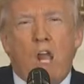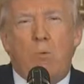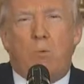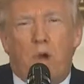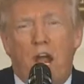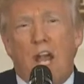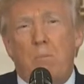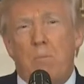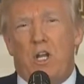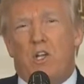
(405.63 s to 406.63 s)

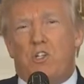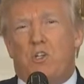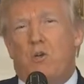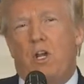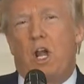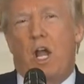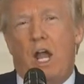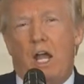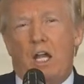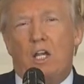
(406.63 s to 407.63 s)
Prime Minister and
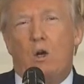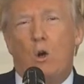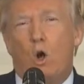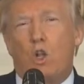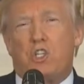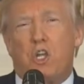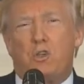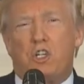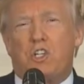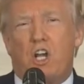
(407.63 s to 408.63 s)
I also
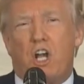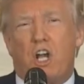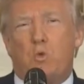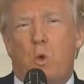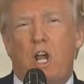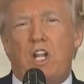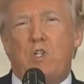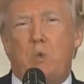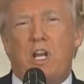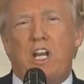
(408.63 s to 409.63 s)
discussed
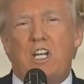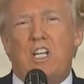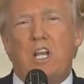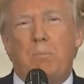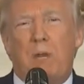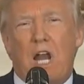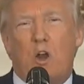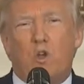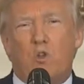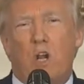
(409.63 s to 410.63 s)
ways we can deepen
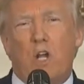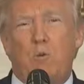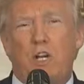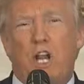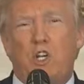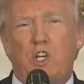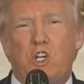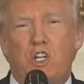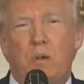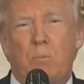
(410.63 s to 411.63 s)
our trade
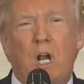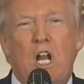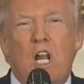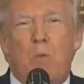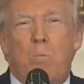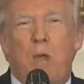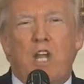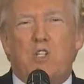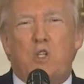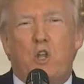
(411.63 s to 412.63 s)
relationship
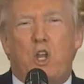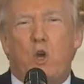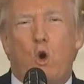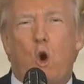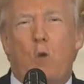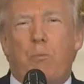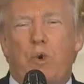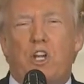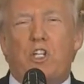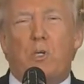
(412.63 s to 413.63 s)
based on the core
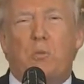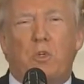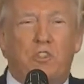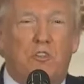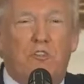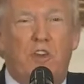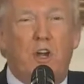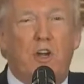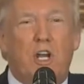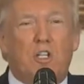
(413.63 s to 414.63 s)
principles of
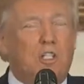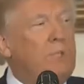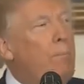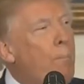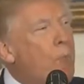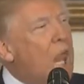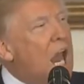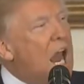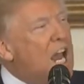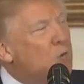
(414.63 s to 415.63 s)
fairness
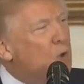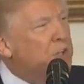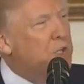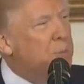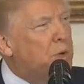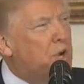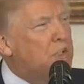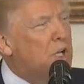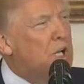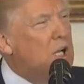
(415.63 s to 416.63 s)
and
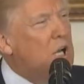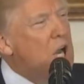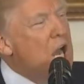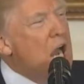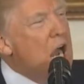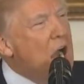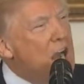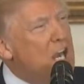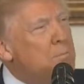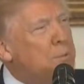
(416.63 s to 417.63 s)
reciprocity.
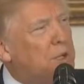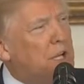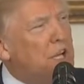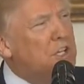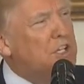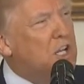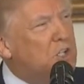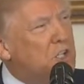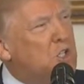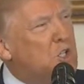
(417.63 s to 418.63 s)
I am pleased that
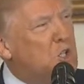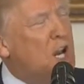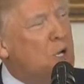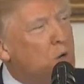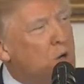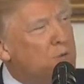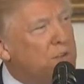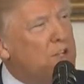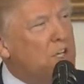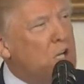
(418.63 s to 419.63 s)
since January of
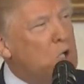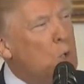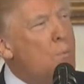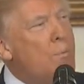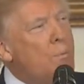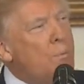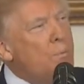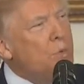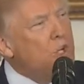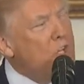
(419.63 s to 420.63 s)
this year,
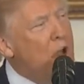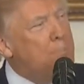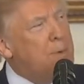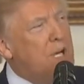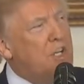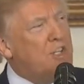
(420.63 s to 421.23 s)
Japanese